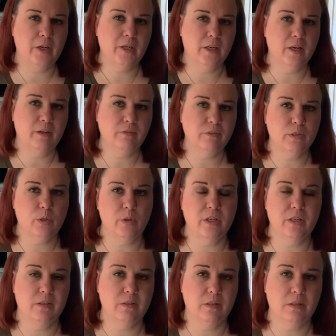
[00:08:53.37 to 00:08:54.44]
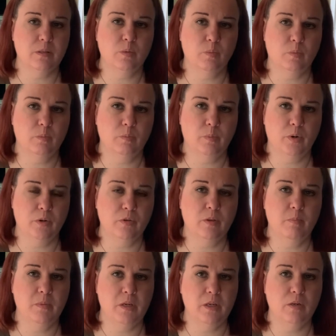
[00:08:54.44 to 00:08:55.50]
enough so that it doesn't burn the
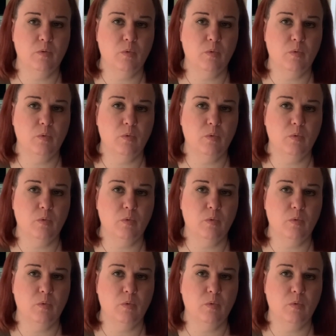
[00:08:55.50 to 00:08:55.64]
meat